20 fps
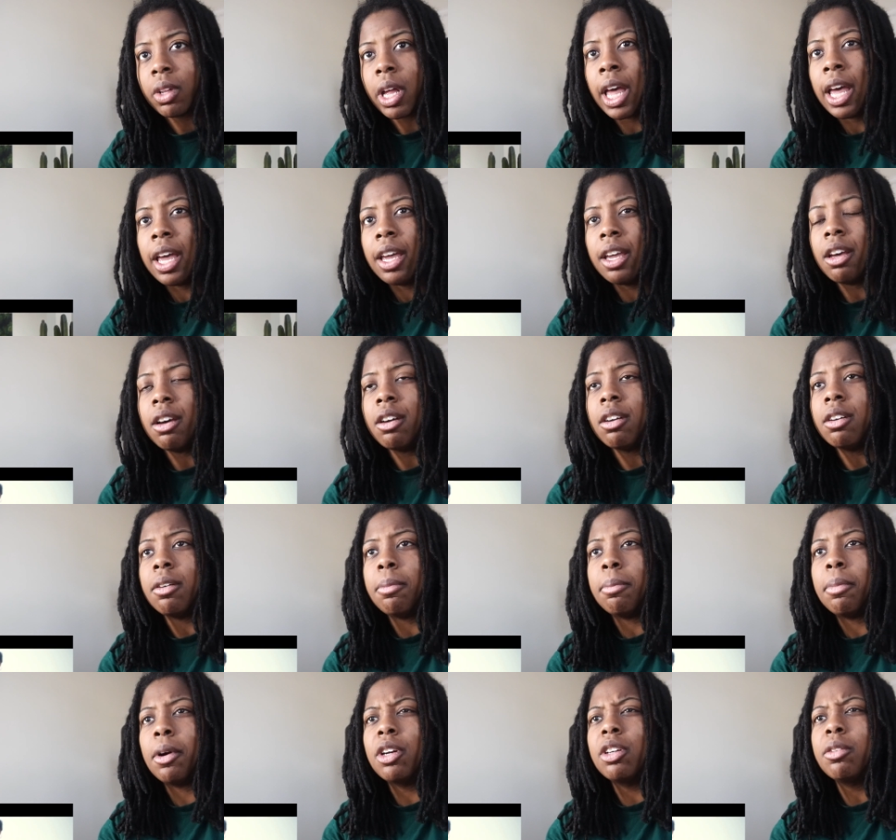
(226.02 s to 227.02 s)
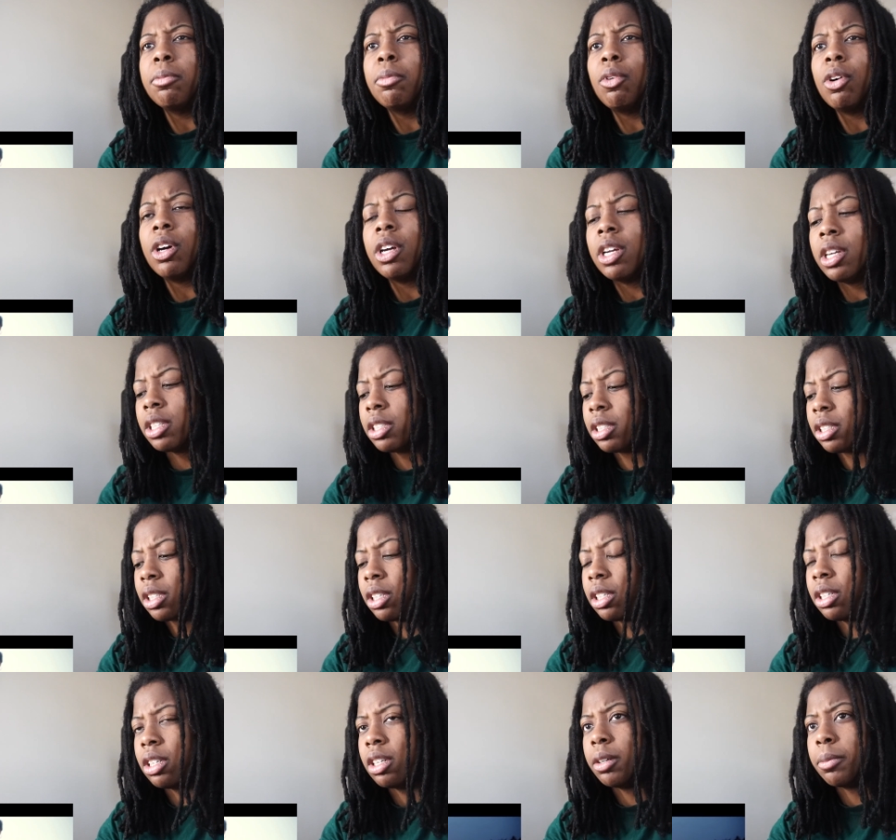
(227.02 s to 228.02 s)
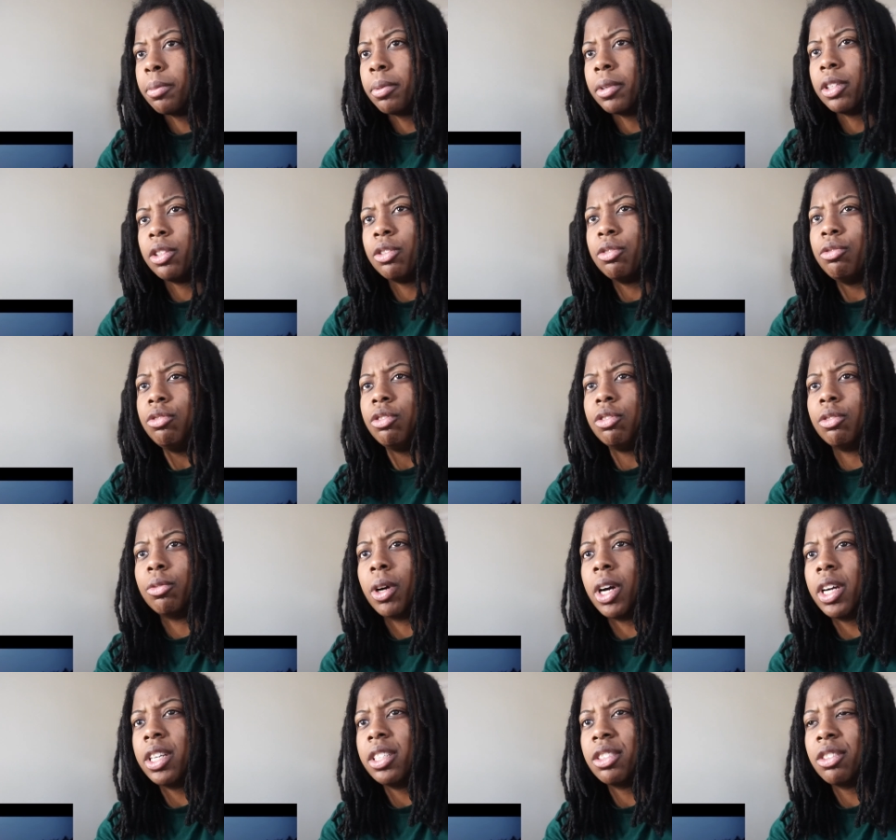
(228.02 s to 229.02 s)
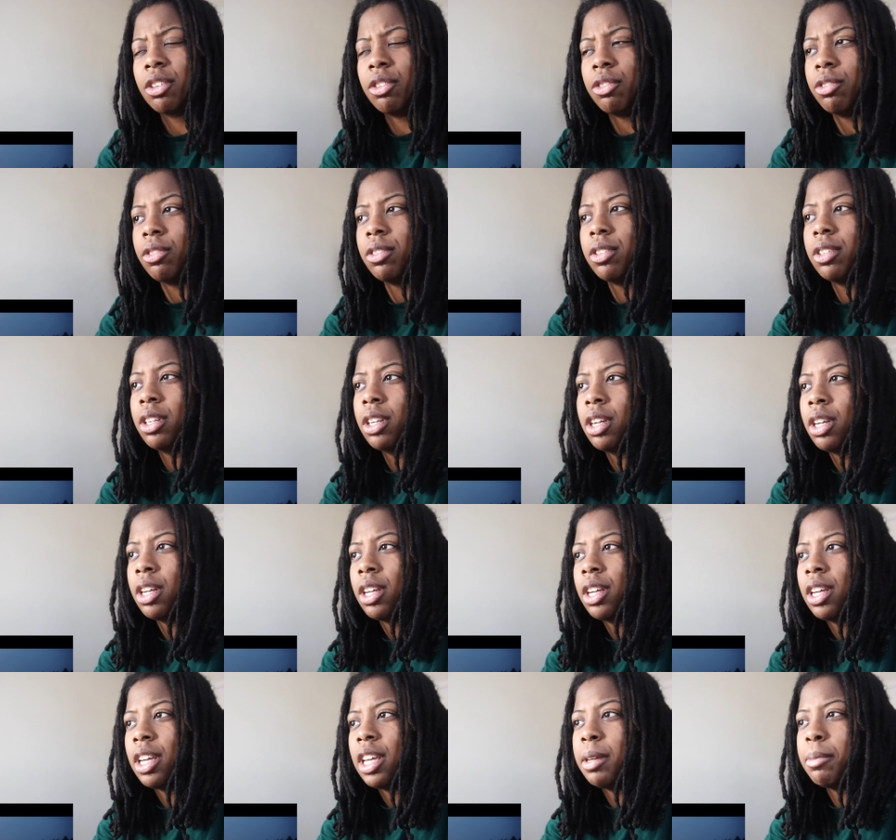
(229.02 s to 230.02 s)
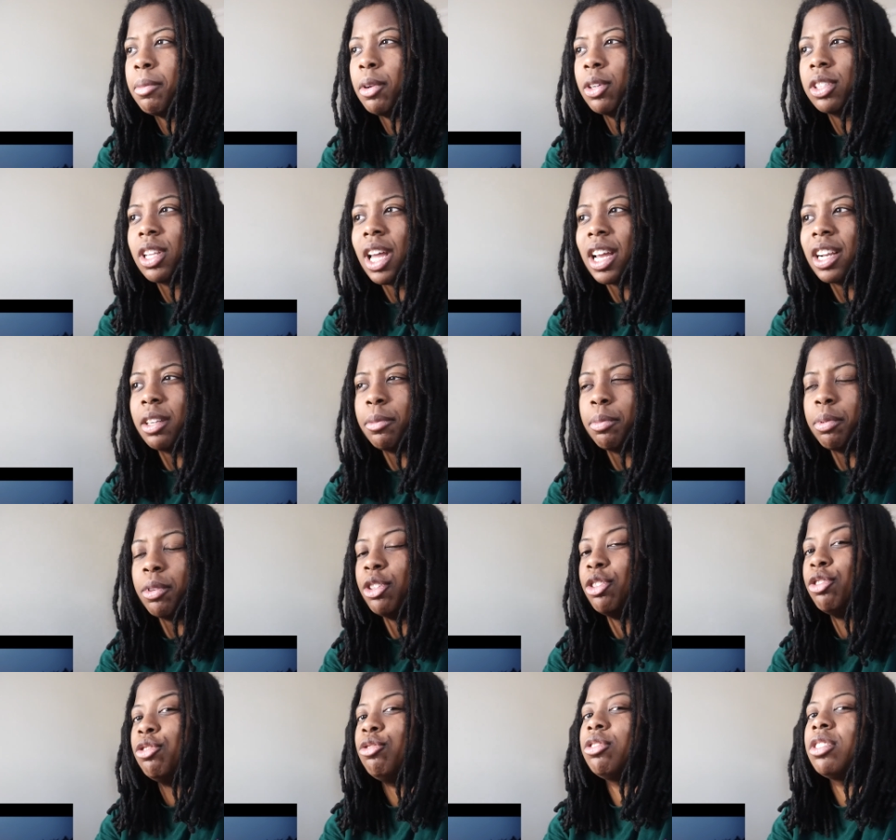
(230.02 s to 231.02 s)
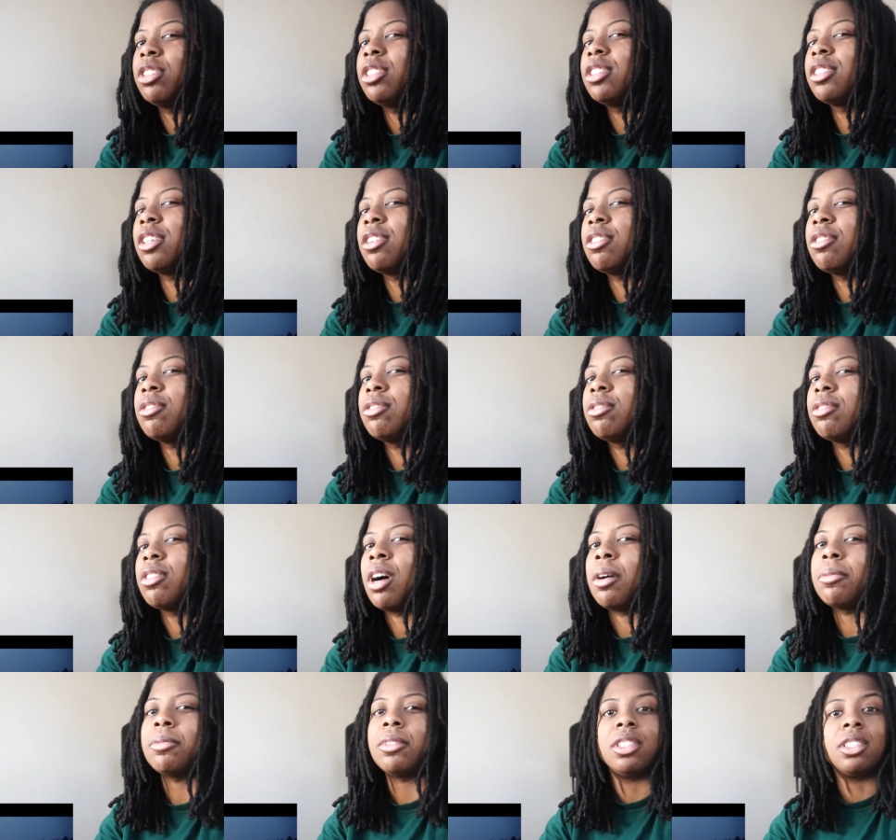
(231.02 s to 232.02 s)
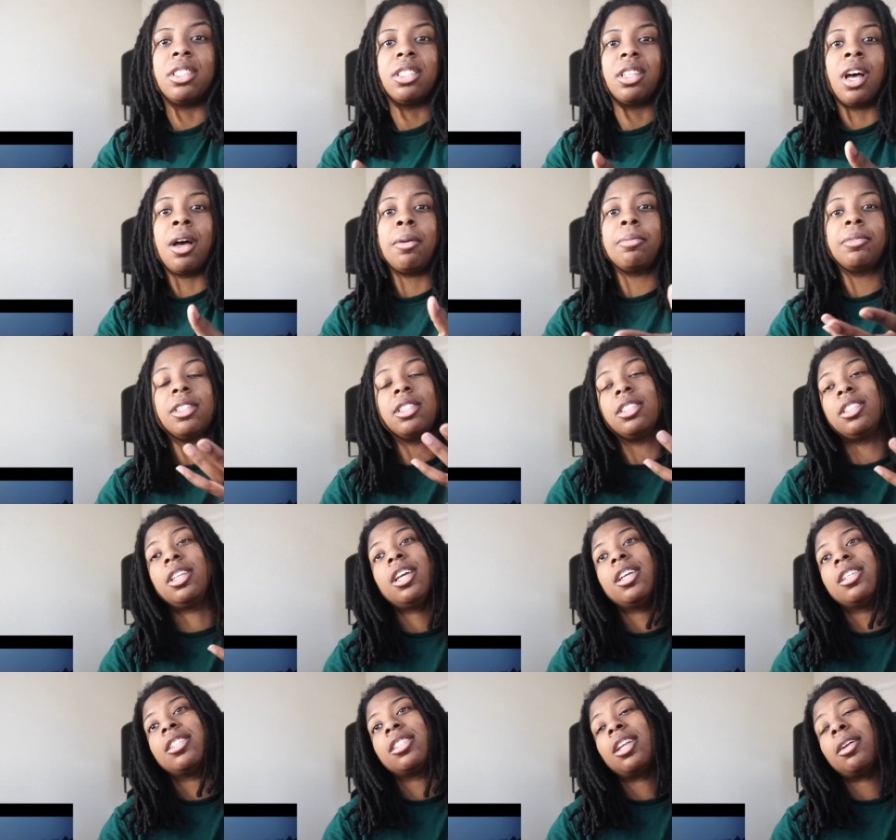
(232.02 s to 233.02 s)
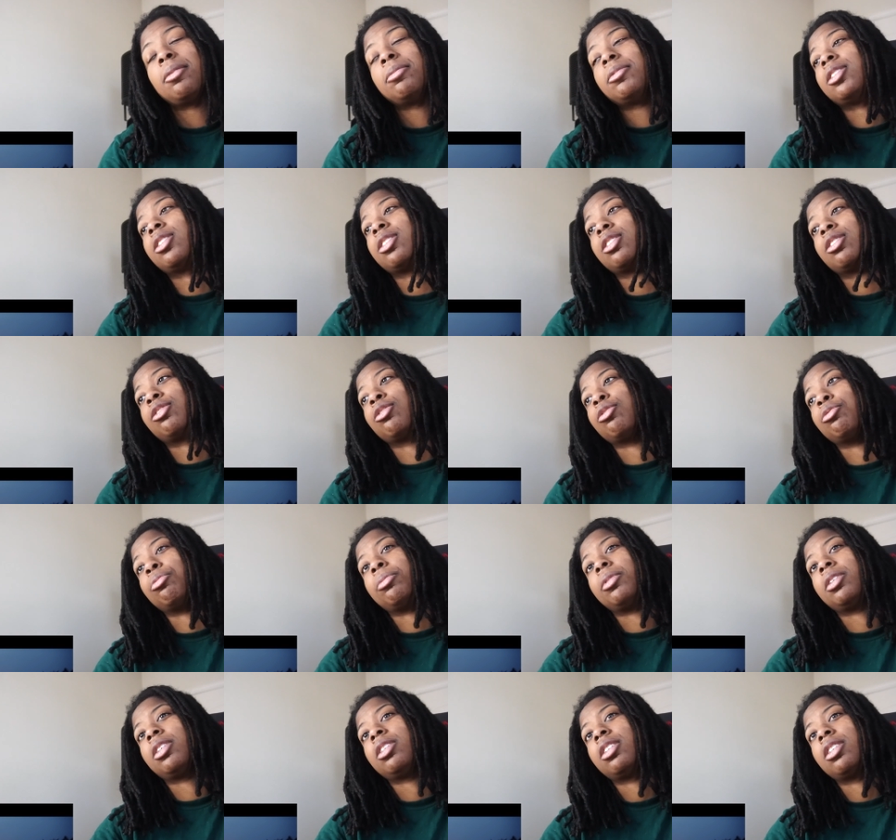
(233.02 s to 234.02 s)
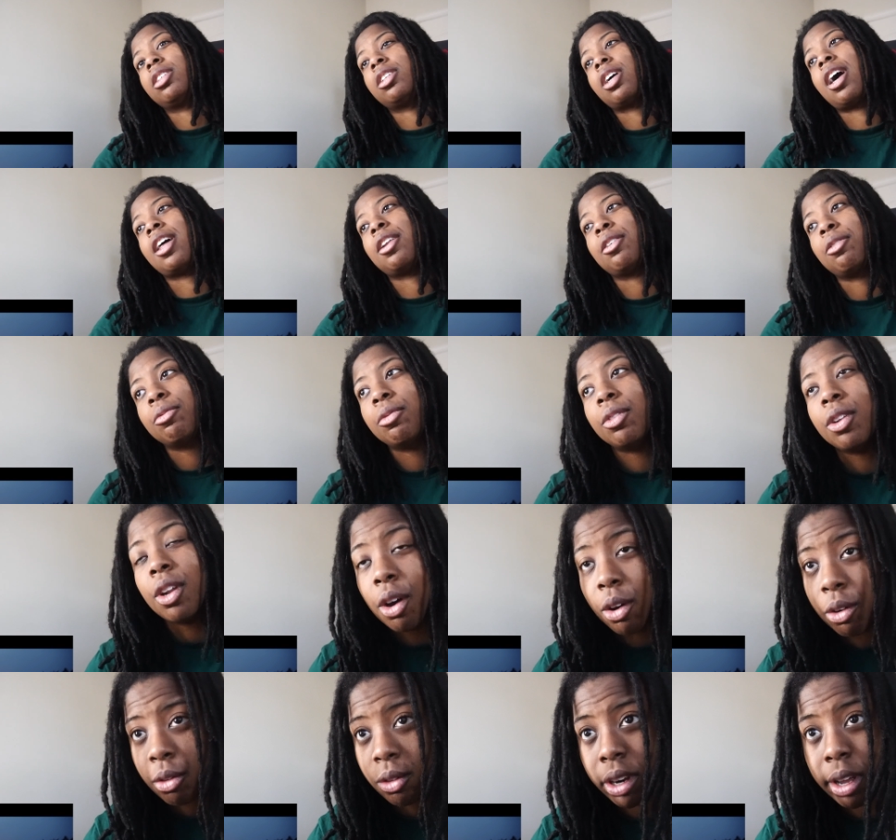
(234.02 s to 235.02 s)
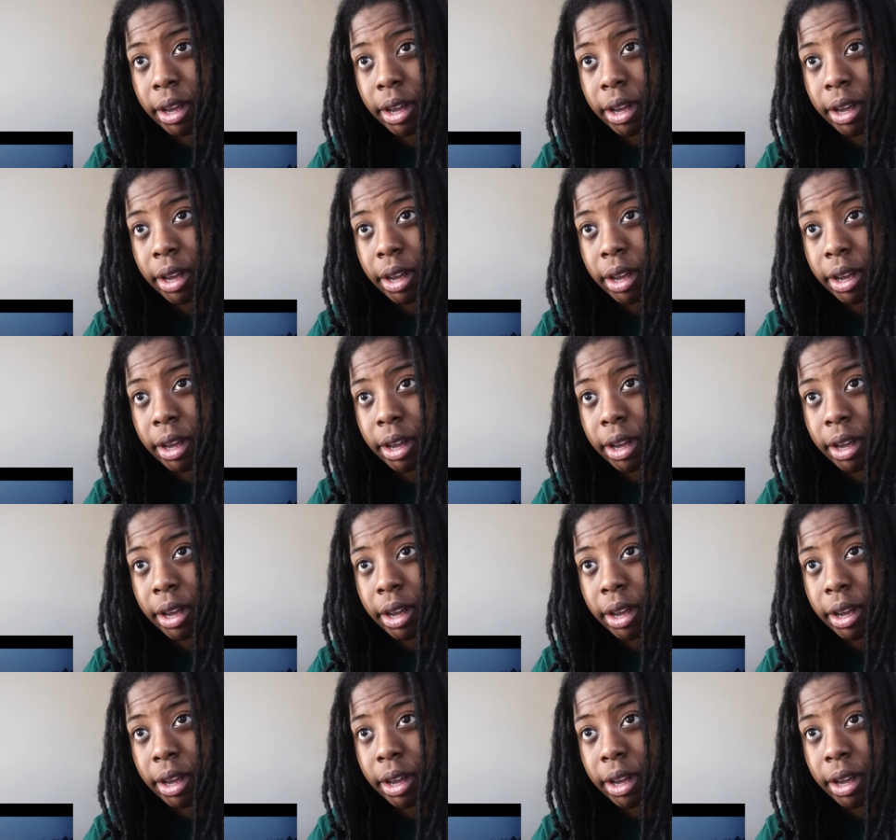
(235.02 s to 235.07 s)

Hey, um, Burna Boy is a, a producer, right? So he most likely produced this song. I'm just, I'm just guessing. I'm just assuming. I don't know.